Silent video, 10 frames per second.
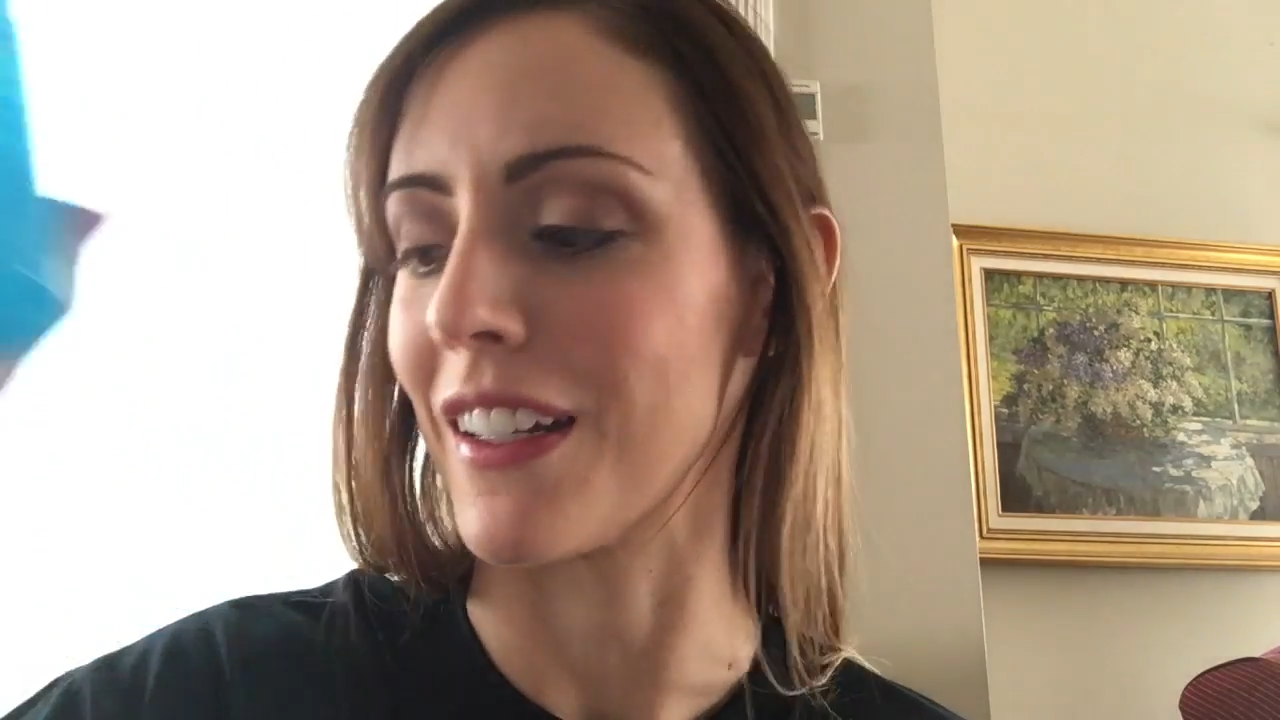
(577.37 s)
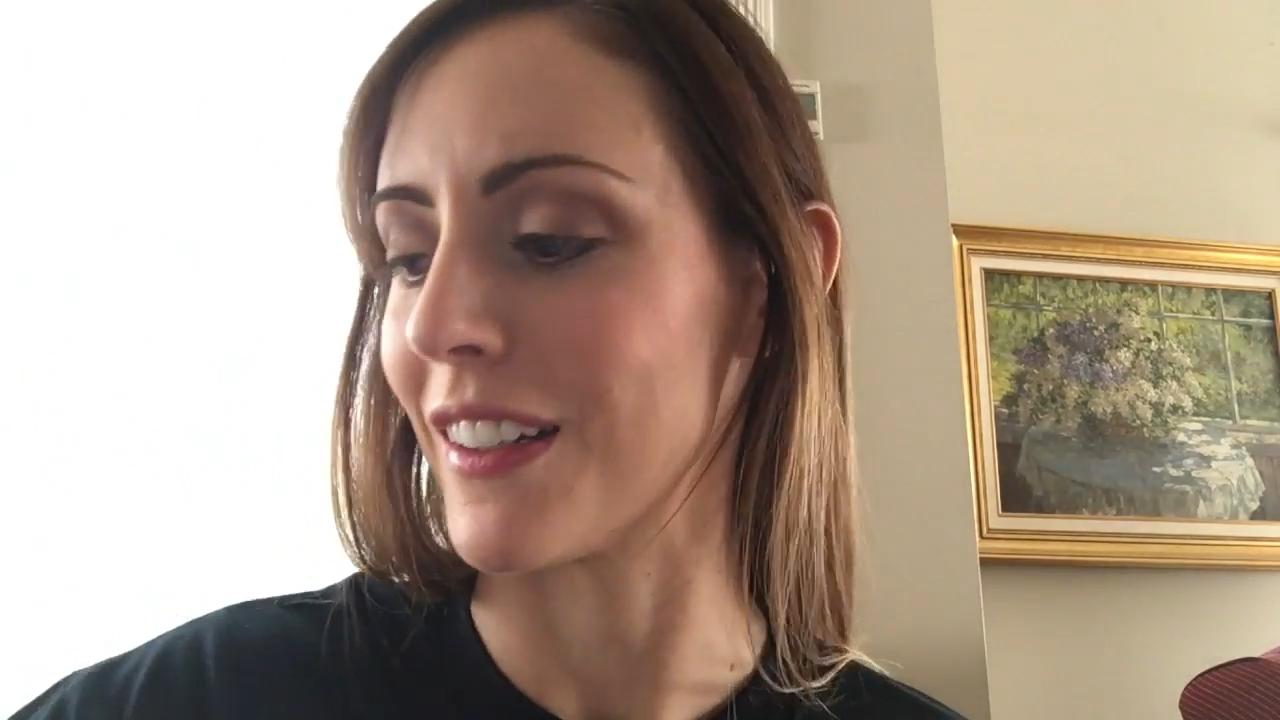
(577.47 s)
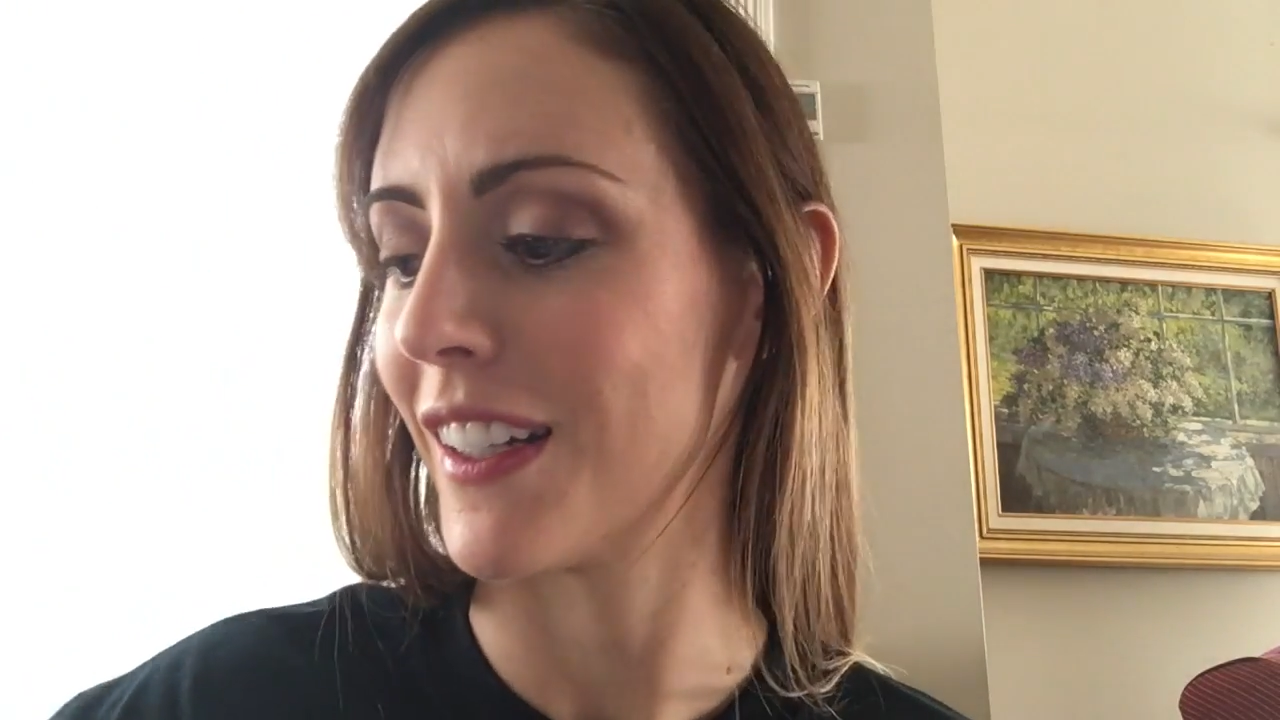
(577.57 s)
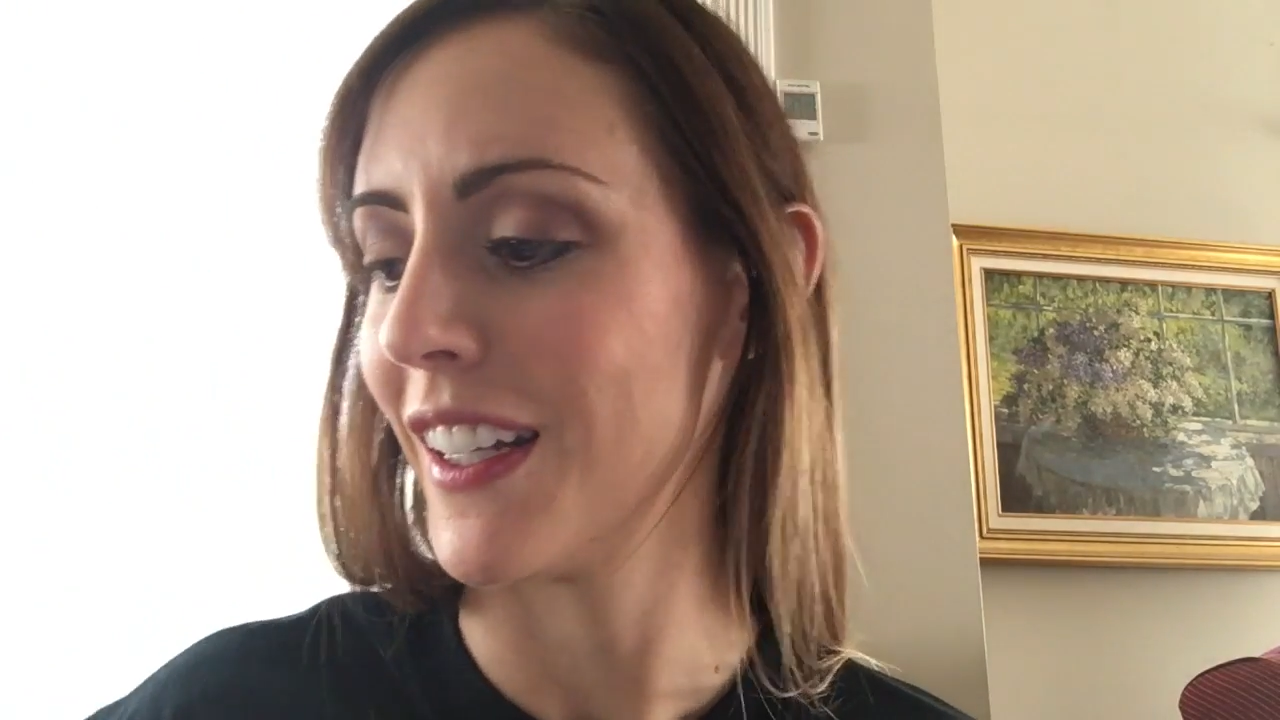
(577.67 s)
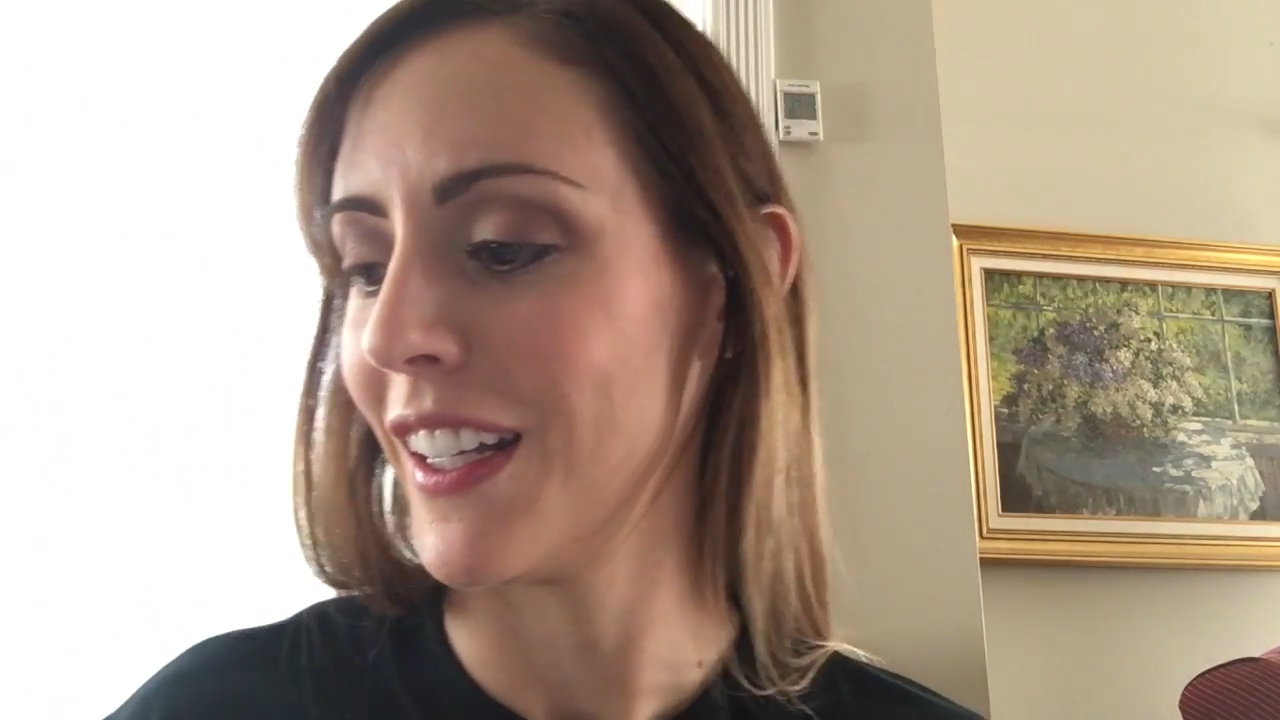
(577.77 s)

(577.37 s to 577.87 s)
And